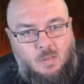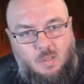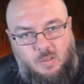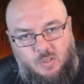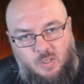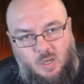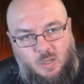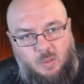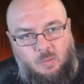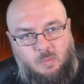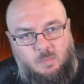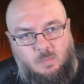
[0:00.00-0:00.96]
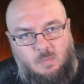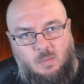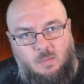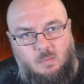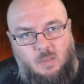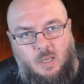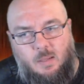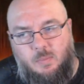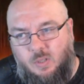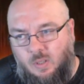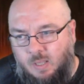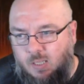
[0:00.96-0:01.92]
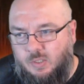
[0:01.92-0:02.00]
So, yeah,
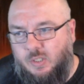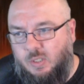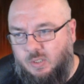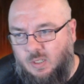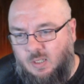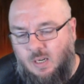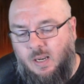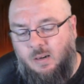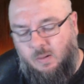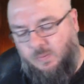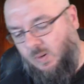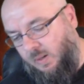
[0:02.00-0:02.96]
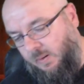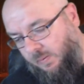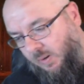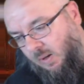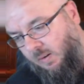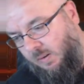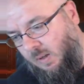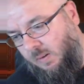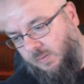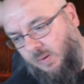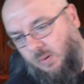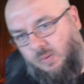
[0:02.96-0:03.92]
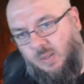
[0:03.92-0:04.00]
so that's just to clarify a,
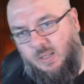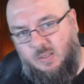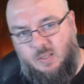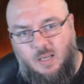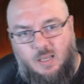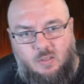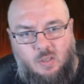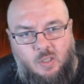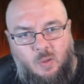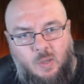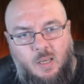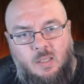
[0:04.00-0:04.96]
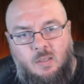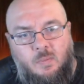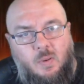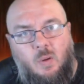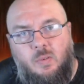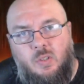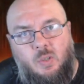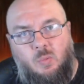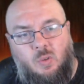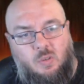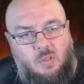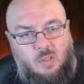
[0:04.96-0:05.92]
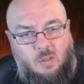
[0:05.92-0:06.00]
few things there. So you get as involved as you
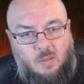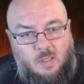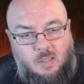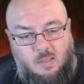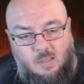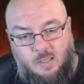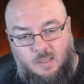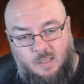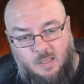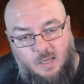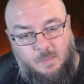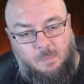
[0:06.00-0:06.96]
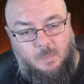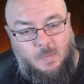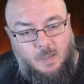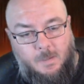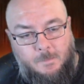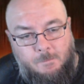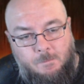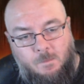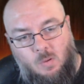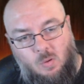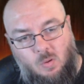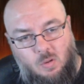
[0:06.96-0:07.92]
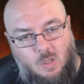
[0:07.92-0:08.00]
want to do in this in the game.
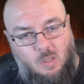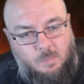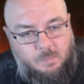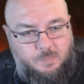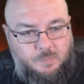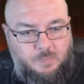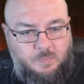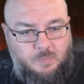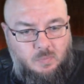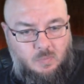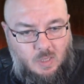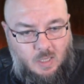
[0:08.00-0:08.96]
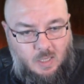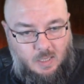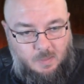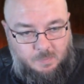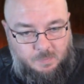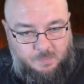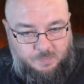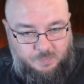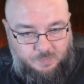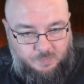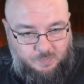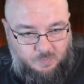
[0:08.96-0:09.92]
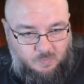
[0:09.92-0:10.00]
All right. Um,
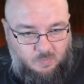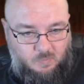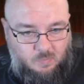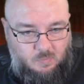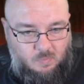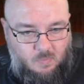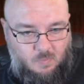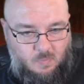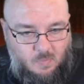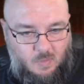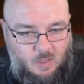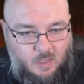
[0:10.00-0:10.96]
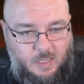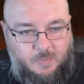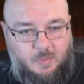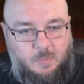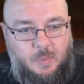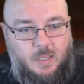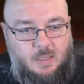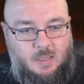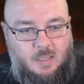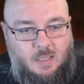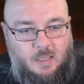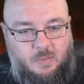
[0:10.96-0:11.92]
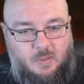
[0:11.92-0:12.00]
I have to pay
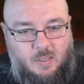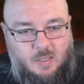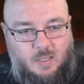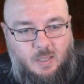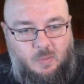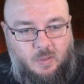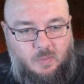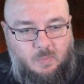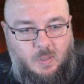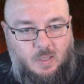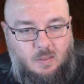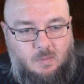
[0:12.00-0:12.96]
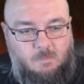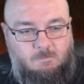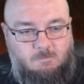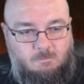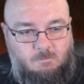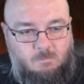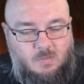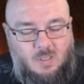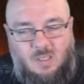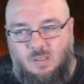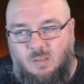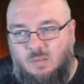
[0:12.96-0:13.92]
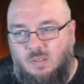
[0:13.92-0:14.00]
Steve to stay with me.
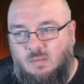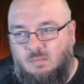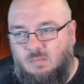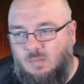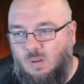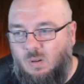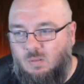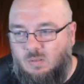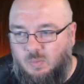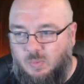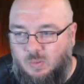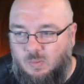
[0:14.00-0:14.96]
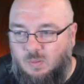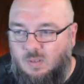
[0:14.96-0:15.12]
That's horrible.